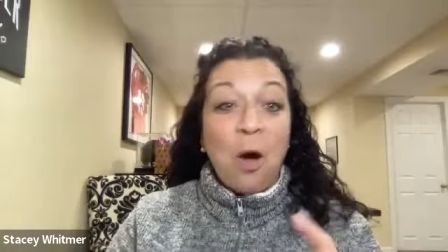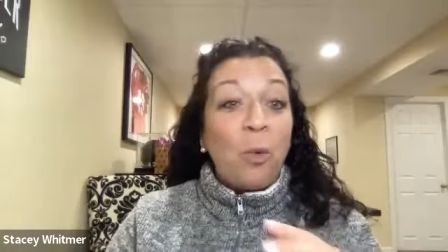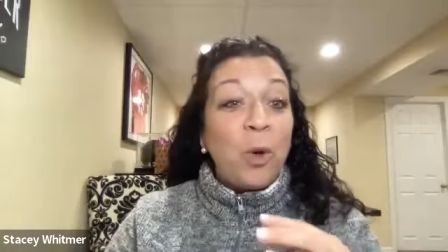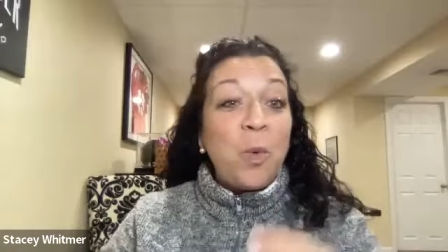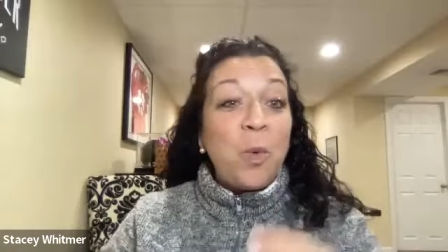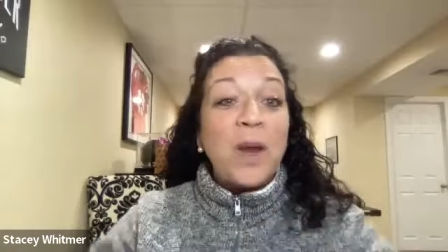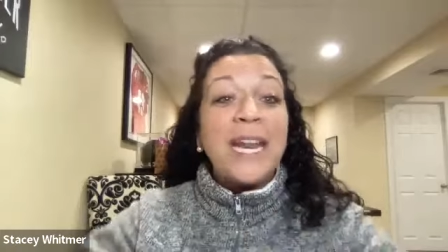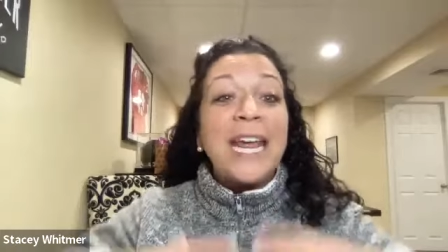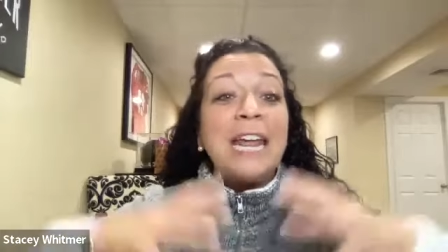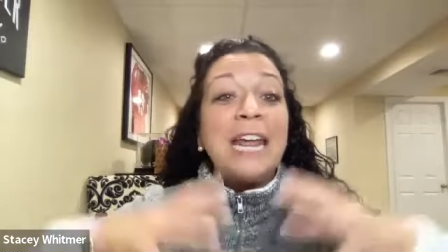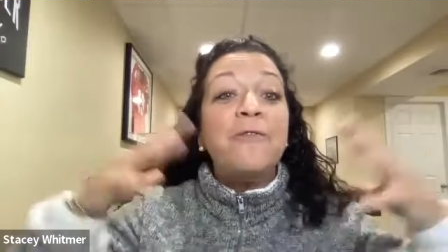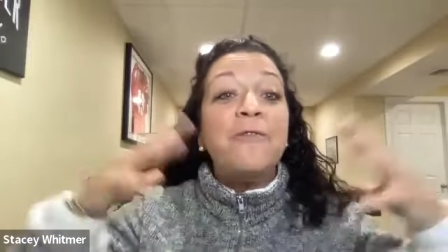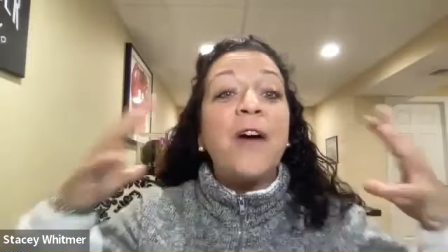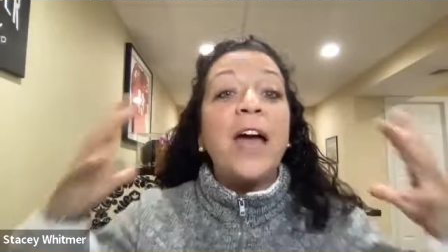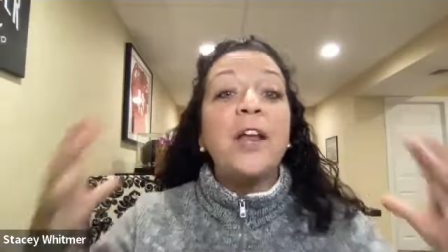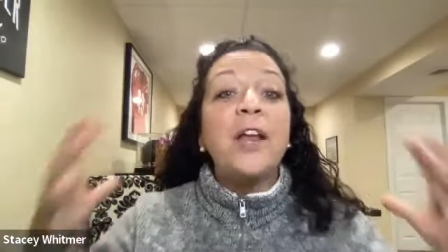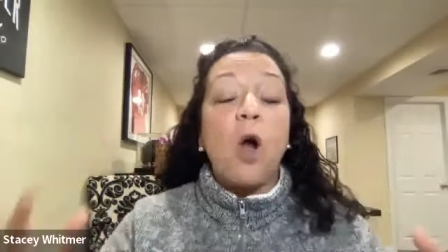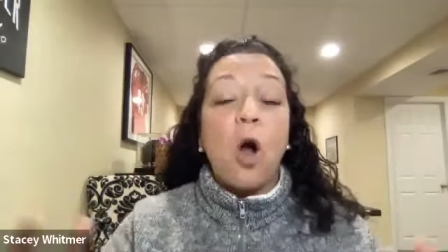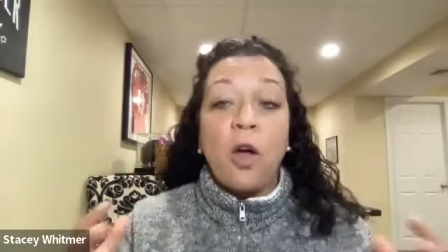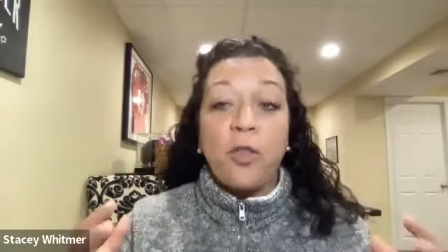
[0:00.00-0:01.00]
We want to
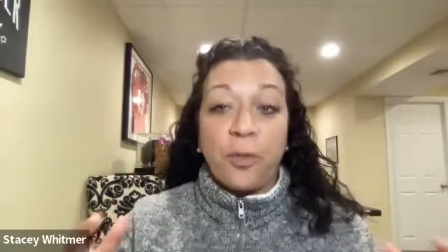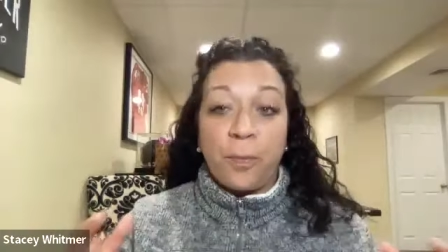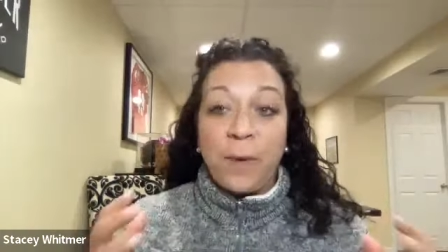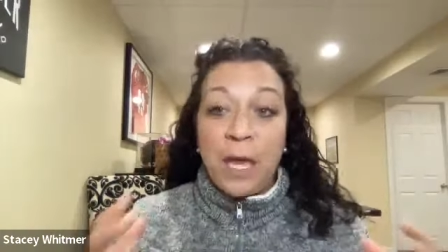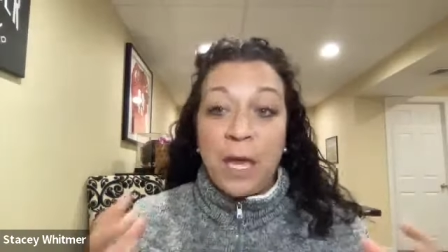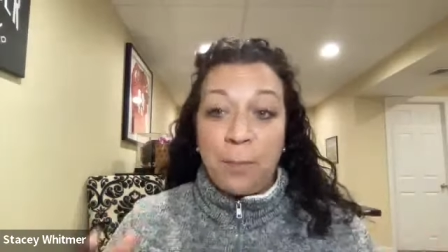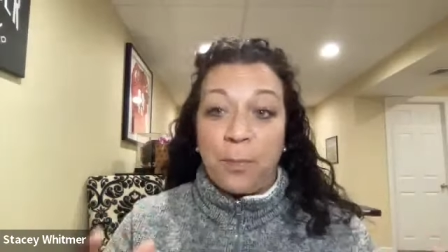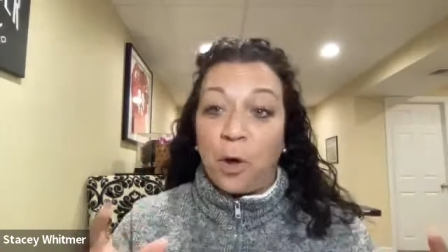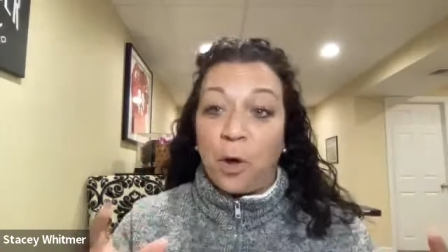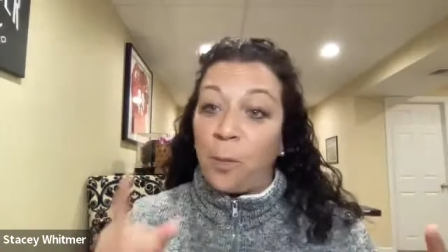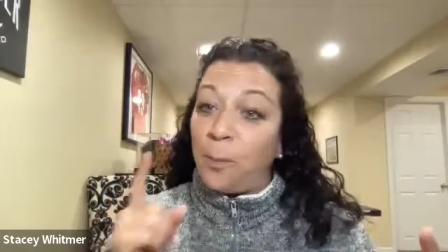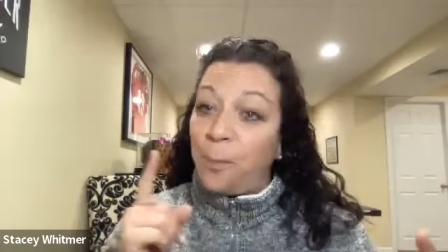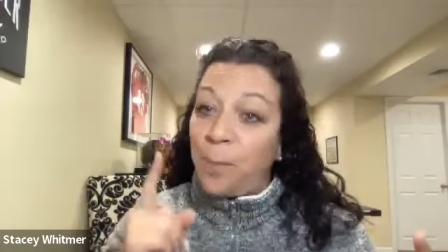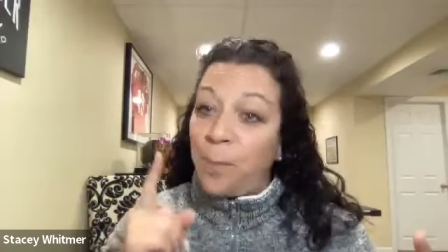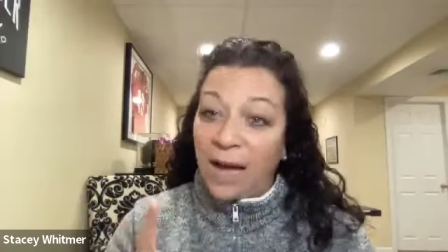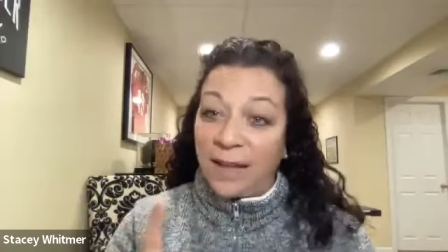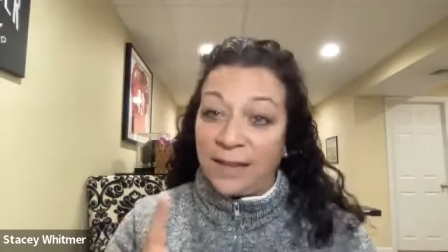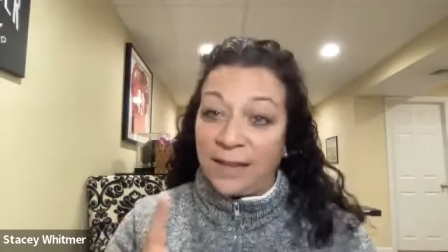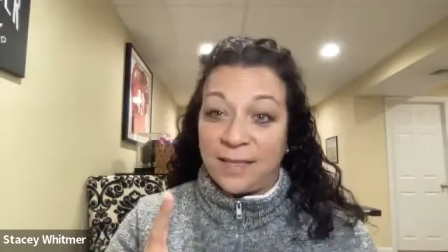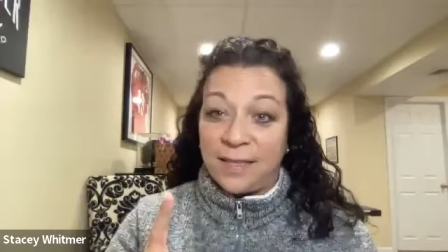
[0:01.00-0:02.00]
invite all the people,
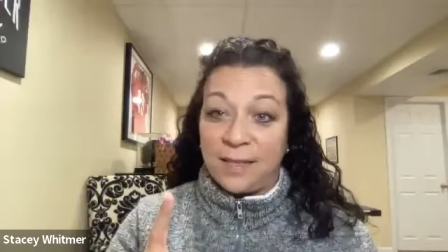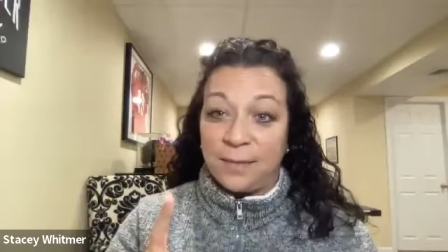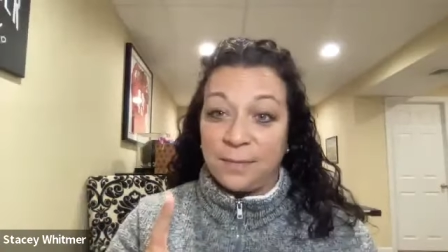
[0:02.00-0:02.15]
but